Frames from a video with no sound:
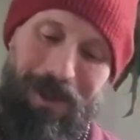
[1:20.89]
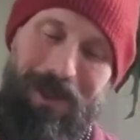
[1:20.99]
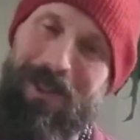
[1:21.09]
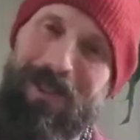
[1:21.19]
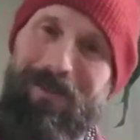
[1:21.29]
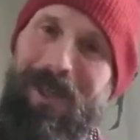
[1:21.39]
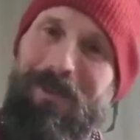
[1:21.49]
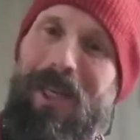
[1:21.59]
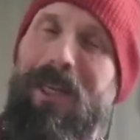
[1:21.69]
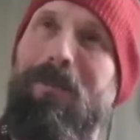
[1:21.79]
because
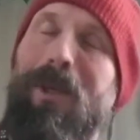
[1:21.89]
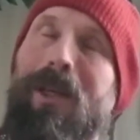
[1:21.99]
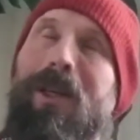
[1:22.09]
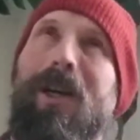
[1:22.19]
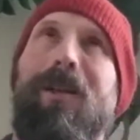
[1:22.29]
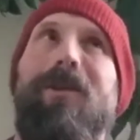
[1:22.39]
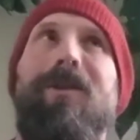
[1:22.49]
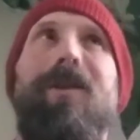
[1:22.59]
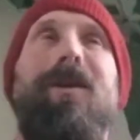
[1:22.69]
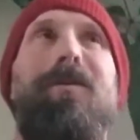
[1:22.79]
sometimes I can pick
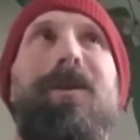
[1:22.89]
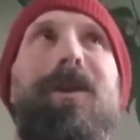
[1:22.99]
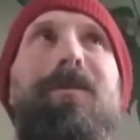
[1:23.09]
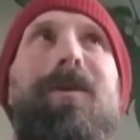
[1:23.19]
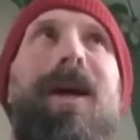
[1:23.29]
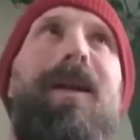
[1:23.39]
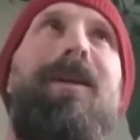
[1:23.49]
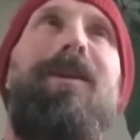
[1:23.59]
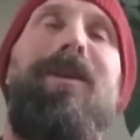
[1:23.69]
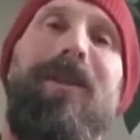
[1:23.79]
colors that are really
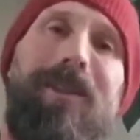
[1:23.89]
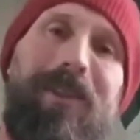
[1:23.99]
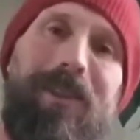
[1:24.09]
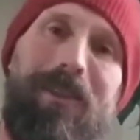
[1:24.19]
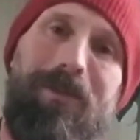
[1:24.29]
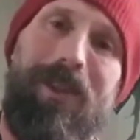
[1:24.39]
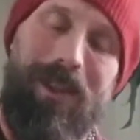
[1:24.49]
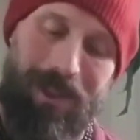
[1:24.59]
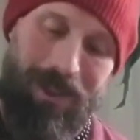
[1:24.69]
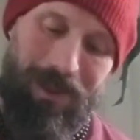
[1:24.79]
radical and different.